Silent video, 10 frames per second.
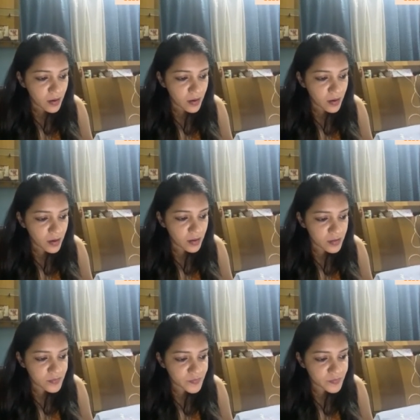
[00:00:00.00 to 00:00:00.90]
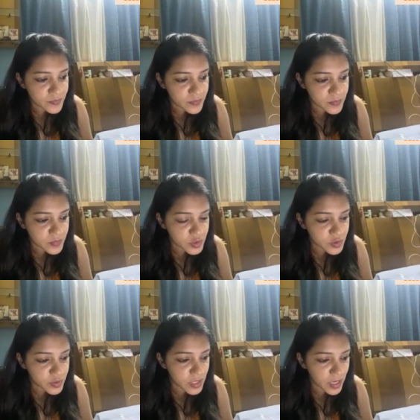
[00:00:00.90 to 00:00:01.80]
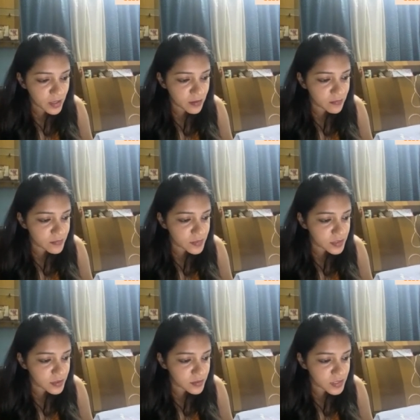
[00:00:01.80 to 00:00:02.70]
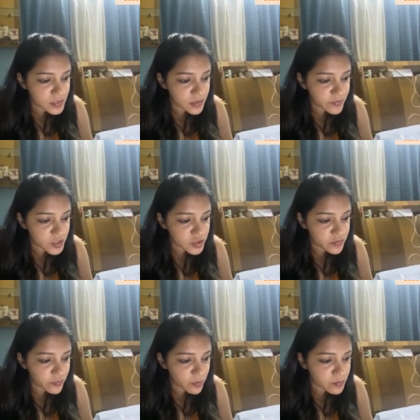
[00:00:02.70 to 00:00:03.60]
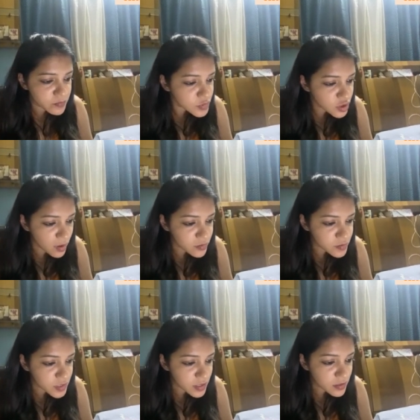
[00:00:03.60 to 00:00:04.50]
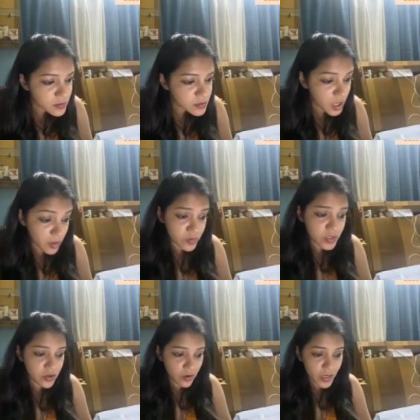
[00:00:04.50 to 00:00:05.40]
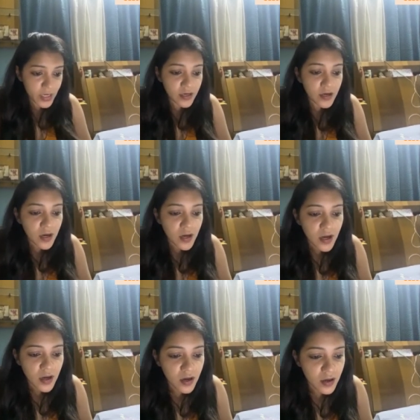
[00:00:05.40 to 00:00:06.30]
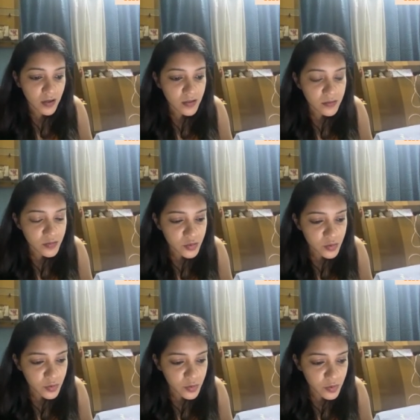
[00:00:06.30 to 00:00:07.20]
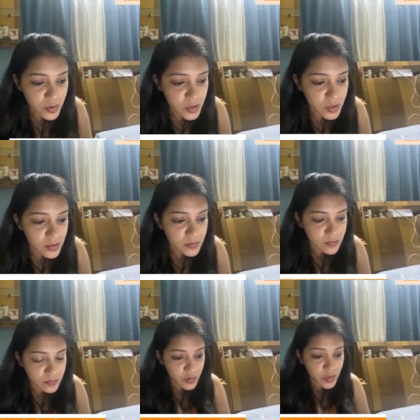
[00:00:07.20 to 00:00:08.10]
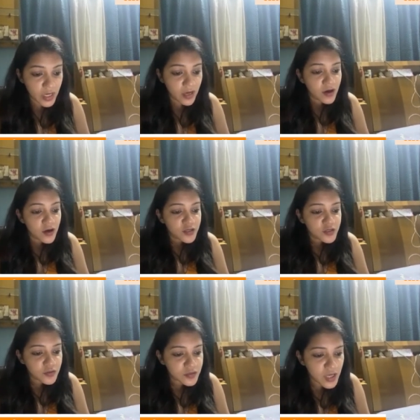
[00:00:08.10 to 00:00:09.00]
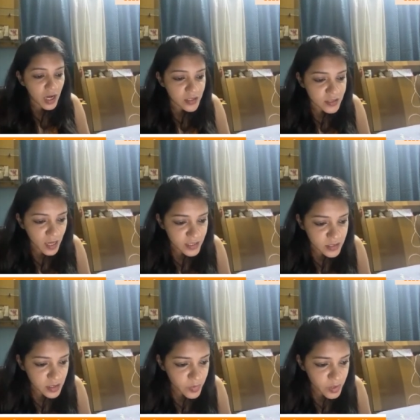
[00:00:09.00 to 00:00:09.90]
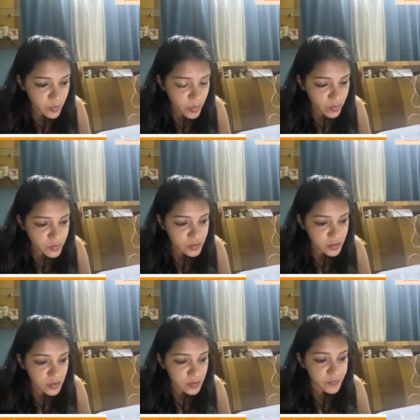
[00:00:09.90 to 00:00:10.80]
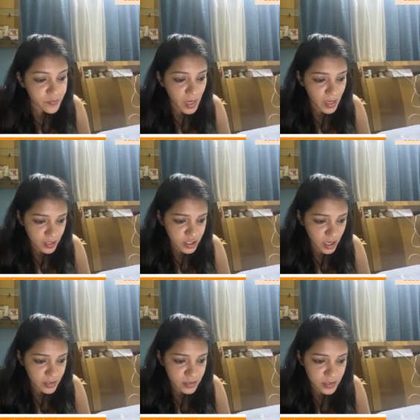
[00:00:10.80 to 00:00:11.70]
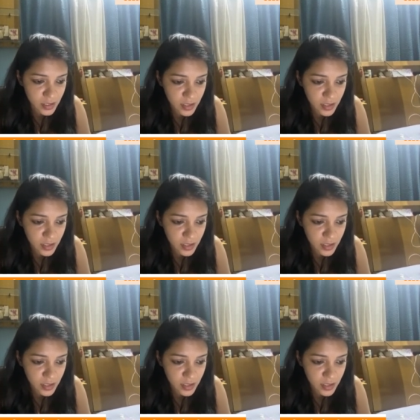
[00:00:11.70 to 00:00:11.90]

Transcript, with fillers: um, so then there is a question from sharodhi sharodhi roy uh, so uh, okay so shadi is asking me about the nhrc